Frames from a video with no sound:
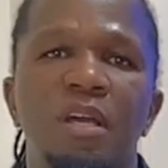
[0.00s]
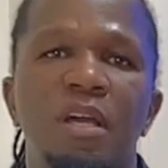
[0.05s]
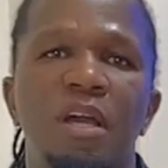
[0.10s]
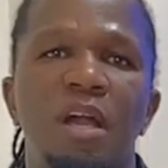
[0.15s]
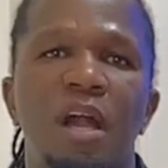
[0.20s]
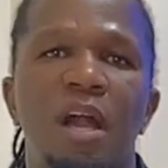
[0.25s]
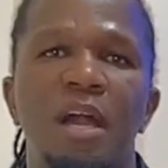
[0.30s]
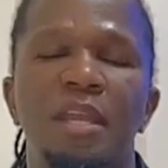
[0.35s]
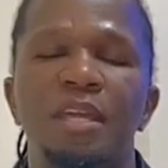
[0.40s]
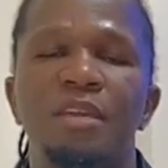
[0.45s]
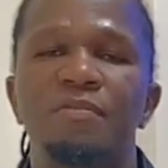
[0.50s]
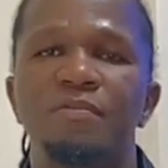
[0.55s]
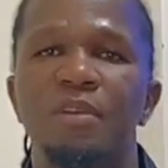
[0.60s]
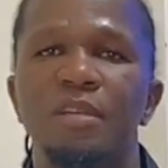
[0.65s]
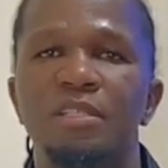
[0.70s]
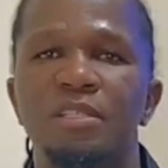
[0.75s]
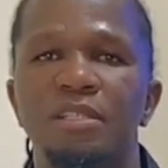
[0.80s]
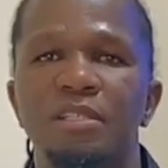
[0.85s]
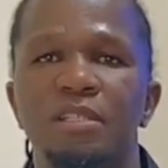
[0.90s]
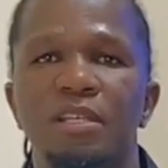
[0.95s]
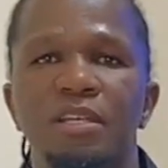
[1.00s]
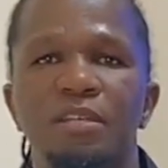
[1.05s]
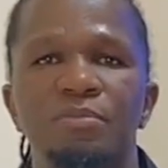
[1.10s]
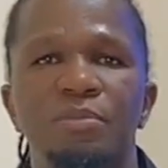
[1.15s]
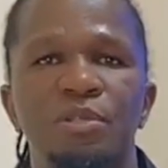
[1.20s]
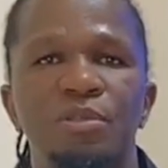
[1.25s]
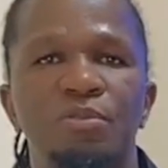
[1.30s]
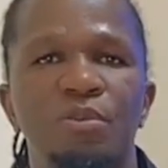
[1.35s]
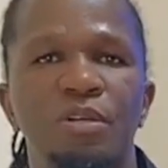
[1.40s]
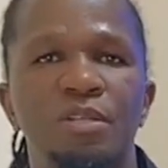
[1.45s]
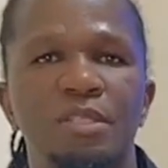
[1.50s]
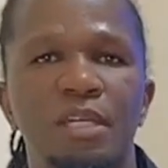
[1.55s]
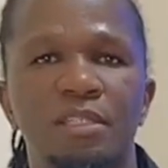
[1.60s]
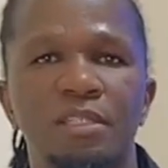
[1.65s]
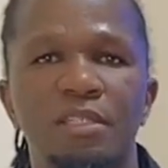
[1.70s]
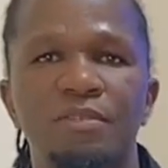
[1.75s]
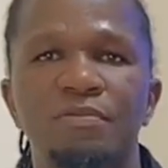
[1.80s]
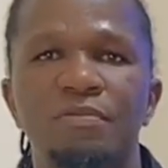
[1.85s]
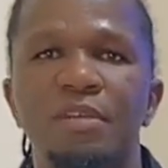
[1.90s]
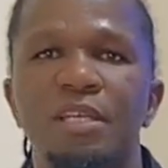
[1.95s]
Other infection can be
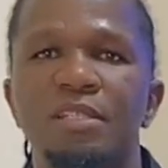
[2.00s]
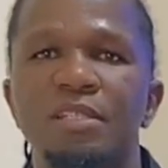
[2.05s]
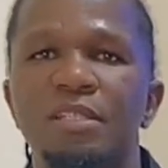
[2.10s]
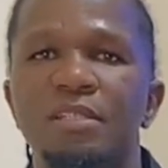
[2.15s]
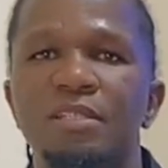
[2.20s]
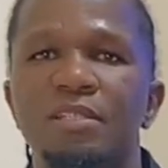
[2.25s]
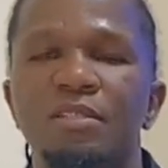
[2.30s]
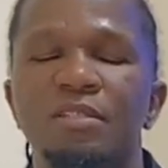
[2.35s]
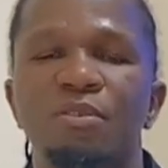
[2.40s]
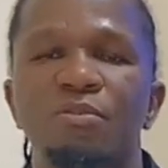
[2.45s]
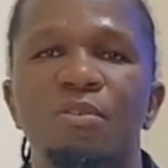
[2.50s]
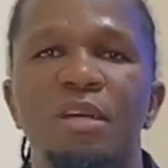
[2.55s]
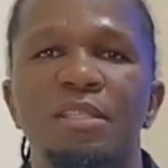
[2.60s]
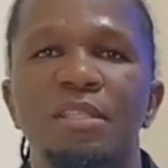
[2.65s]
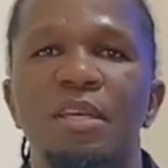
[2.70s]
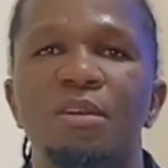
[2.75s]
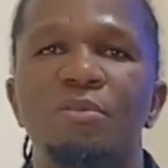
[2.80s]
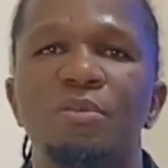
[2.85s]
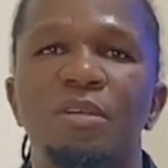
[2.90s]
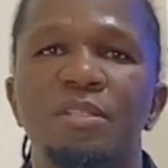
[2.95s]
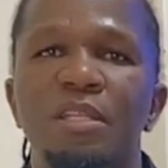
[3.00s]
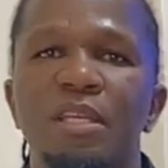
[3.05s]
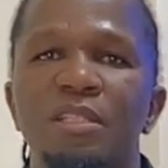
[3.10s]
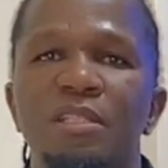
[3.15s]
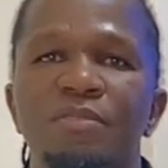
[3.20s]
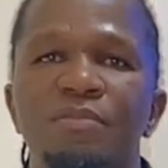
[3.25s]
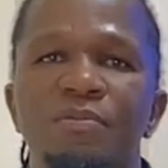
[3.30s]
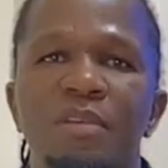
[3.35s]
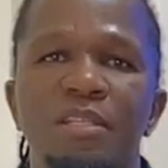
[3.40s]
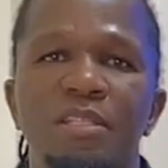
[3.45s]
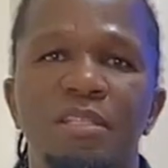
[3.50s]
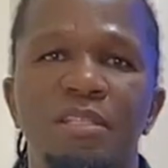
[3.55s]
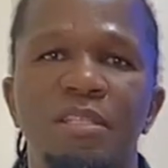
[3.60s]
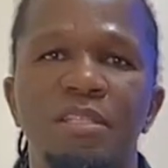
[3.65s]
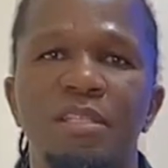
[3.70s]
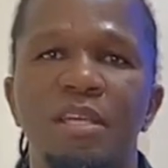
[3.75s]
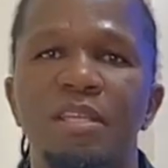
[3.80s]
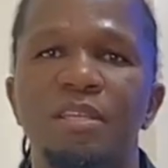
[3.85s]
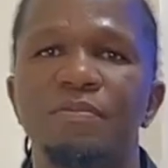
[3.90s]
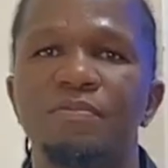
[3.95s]
contact infections. What are contact infections?
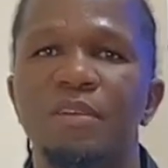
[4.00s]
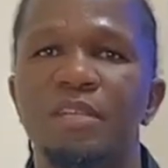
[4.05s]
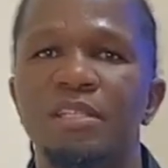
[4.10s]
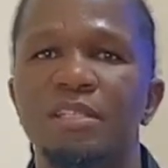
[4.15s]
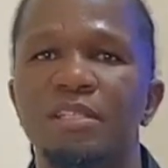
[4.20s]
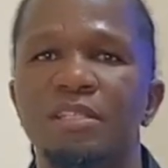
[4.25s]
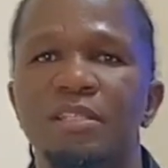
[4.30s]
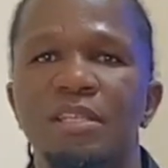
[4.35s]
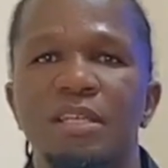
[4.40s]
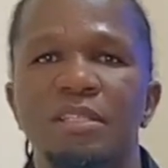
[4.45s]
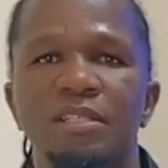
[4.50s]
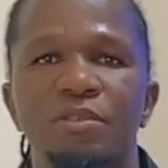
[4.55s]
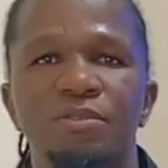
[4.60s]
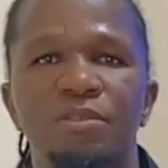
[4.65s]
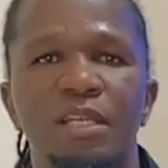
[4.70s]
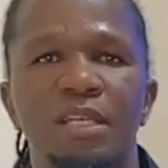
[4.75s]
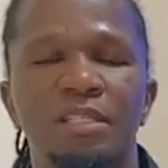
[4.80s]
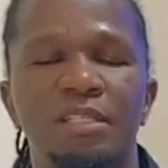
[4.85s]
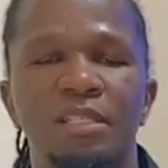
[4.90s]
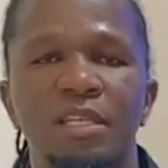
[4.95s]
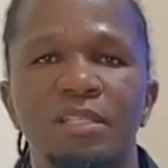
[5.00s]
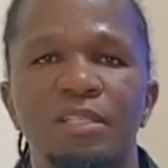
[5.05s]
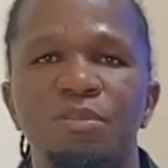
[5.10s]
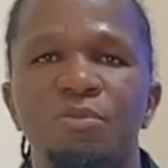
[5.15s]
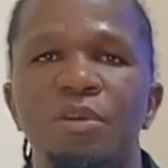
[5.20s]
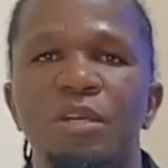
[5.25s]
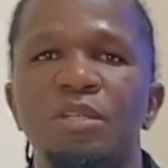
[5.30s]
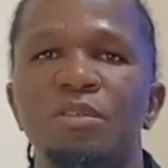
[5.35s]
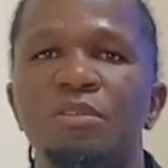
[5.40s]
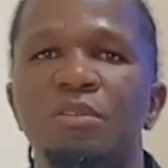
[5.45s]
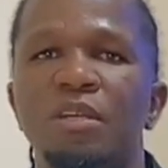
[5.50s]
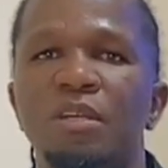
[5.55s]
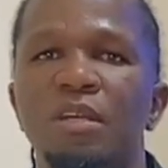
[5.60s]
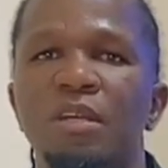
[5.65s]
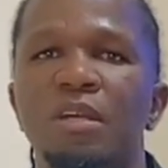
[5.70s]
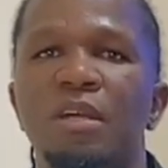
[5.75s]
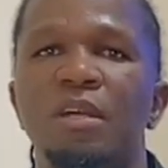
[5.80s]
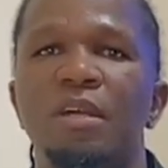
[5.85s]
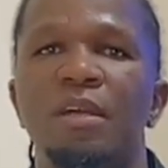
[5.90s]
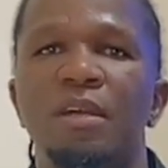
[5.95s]
These are infections that we can get when
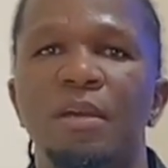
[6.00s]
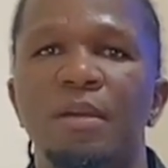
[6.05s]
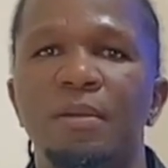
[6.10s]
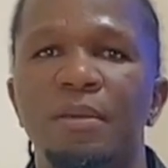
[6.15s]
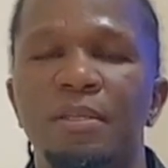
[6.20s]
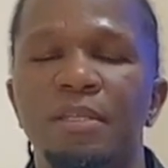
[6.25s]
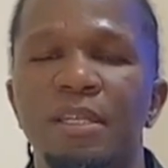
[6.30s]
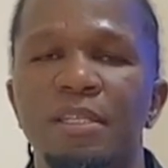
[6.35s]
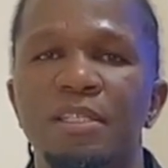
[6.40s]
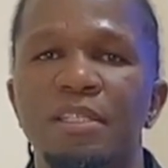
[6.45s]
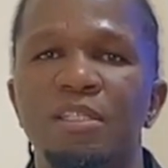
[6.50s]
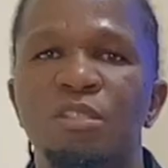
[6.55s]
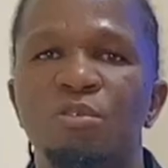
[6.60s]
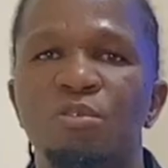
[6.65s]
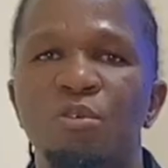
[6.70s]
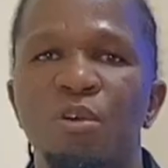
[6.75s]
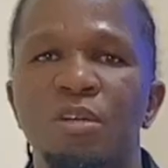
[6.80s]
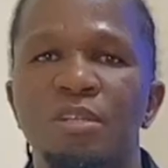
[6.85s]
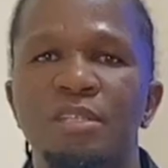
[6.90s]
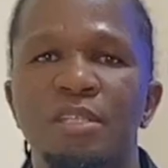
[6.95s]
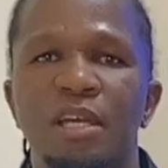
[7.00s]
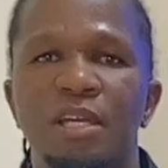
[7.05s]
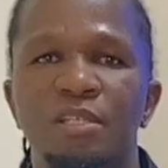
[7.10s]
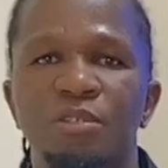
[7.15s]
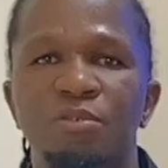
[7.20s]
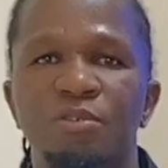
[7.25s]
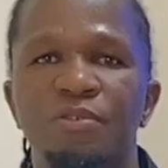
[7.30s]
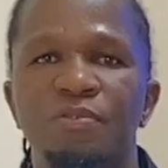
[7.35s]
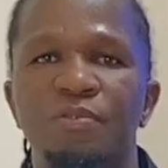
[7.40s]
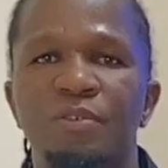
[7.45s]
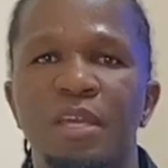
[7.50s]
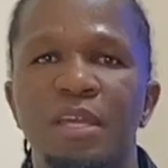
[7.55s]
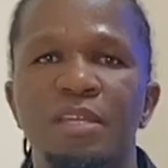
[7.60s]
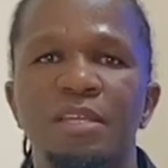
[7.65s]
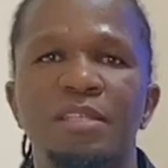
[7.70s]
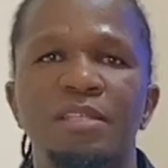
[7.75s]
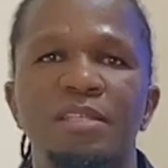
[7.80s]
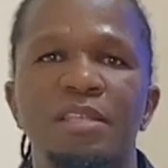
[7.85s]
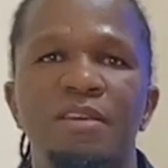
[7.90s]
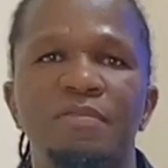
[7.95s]
getting in contact with
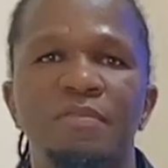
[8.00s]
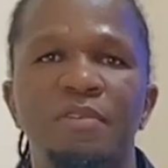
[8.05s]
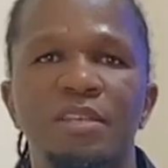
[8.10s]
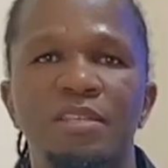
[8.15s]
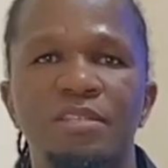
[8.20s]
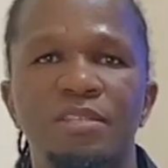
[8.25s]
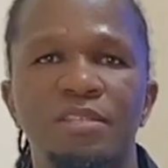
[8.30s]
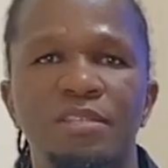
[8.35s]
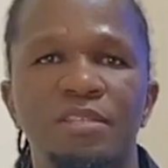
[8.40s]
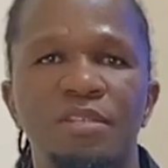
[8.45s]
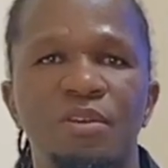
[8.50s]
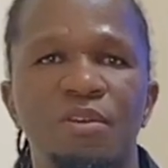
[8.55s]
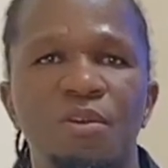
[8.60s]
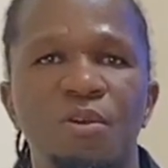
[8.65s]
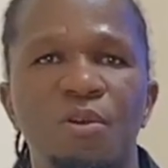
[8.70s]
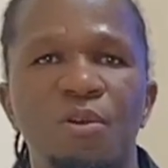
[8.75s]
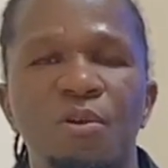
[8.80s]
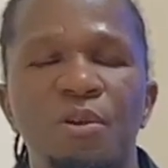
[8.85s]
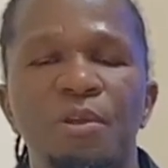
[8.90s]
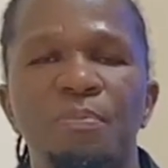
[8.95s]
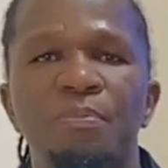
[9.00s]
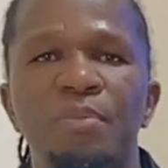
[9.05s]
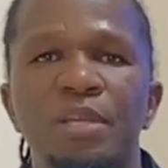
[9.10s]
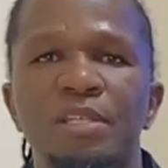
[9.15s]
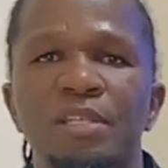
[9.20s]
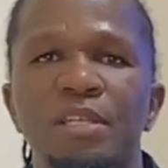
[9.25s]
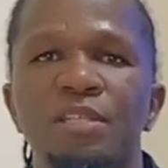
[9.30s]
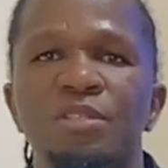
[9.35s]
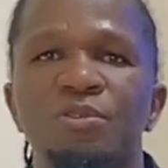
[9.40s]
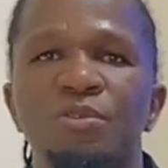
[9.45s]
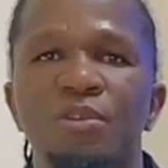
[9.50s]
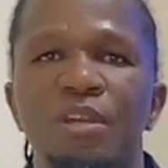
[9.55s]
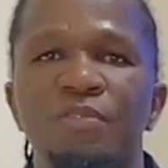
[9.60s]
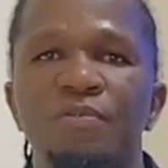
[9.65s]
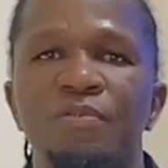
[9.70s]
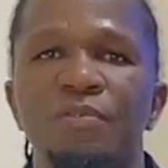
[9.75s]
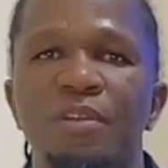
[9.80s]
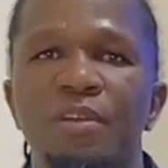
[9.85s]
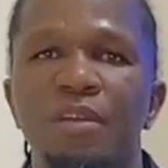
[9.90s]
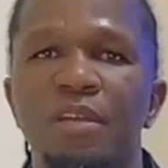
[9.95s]
any surface or a patient who
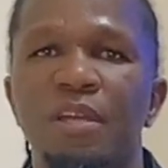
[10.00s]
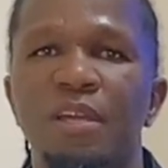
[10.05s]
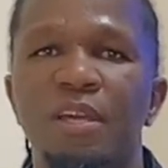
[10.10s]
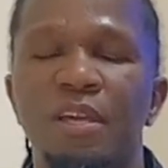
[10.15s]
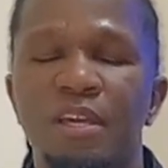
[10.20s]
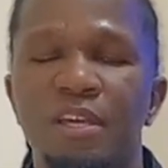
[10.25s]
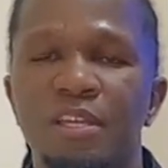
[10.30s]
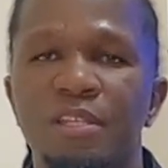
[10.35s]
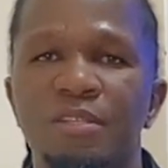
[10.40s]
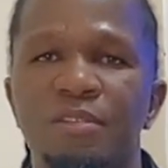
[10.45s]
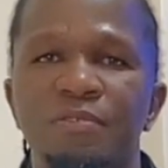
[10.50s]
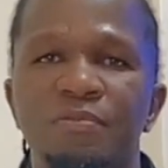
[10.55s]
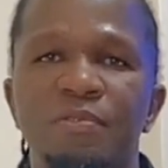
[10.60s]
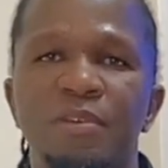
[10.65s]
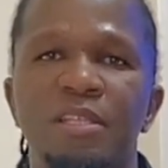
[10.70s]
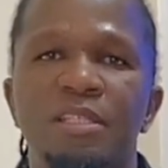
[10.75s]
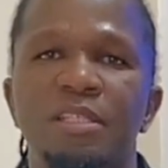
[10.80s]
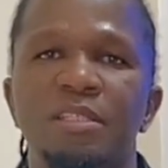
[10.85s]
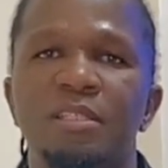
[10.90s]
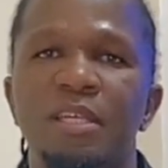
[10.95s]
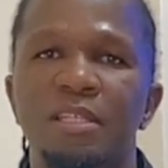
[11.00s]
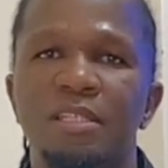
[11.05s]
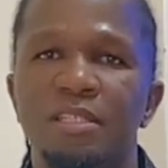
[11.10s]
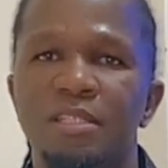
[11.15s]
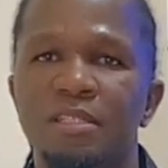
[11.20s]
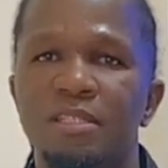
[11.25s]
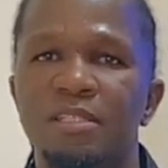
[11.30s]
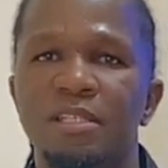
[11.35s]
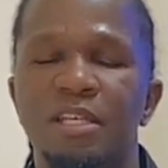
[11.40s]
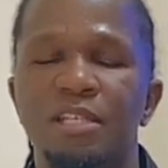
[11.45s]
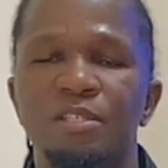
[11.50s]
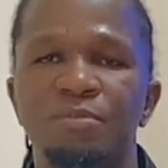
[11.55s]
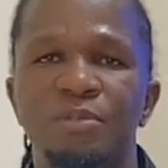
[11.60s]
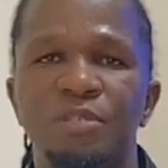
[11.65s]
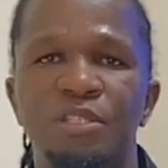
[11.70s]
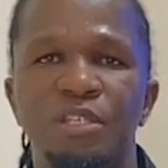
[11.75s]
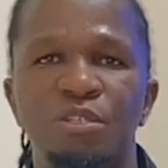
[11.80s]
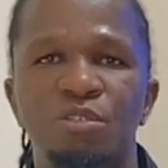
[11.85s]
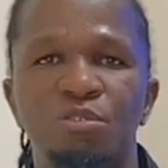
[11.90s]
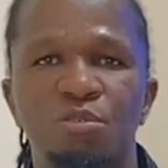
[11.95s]
have an infection that is
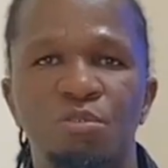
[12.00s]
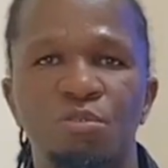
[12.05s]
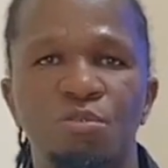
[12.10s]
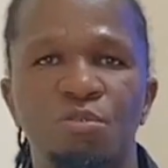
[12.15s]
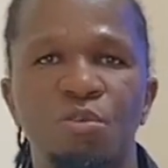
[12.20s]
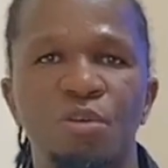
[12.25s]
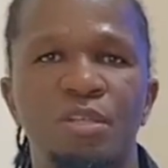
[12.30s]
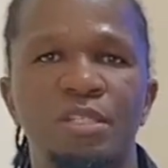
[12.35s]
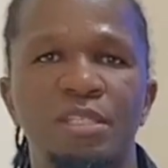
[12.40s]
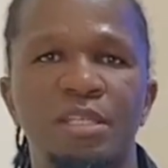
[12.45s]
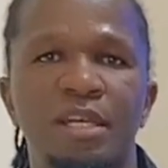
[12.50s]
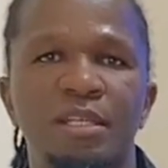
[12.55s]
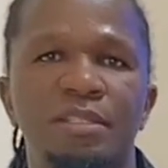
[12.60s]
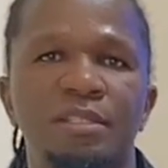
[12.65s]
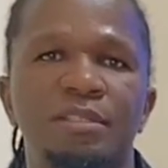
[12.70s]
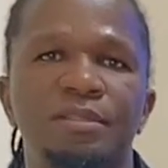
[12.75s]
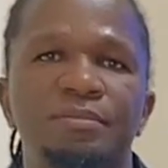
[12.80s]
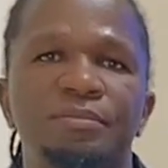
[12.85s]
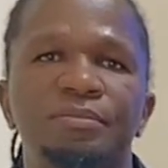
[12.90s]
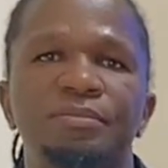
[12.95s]
transmitted through contact.